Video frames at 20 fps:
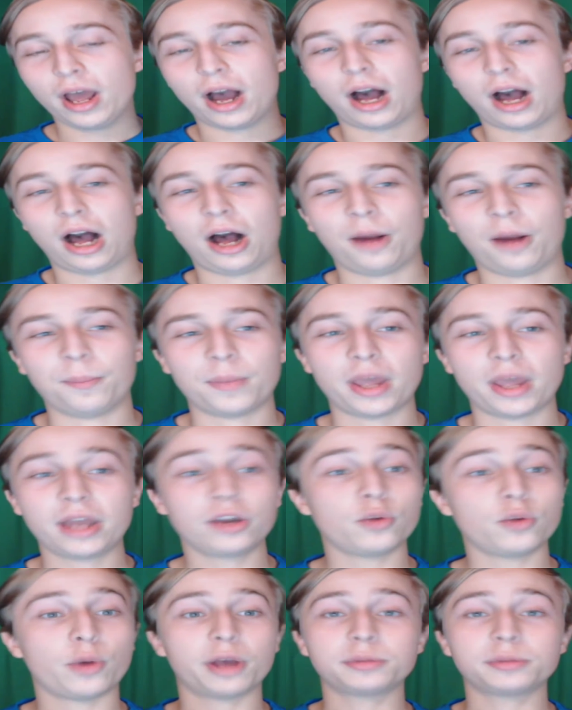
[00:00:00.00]
And
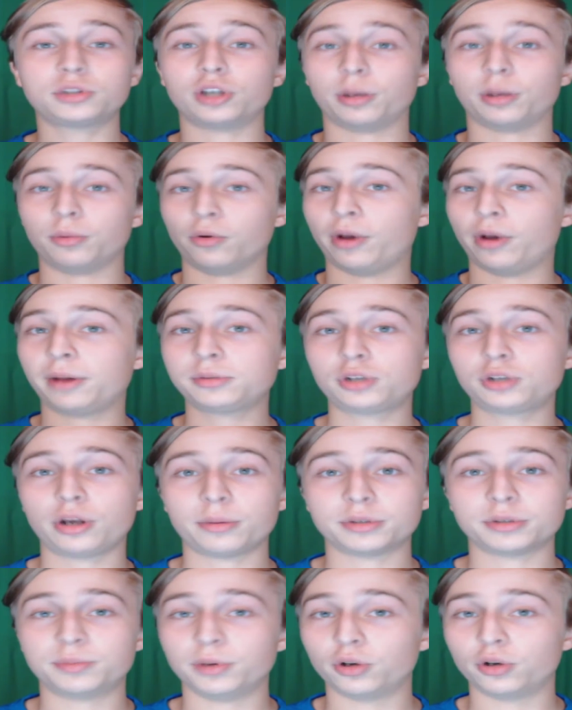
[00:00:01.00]
New Amsterdam. New Amsterdam
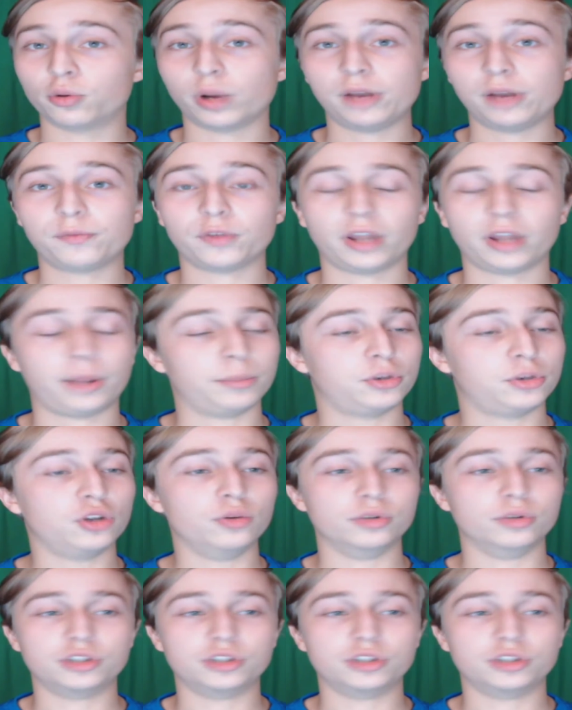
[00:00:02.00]
has been great for them, too.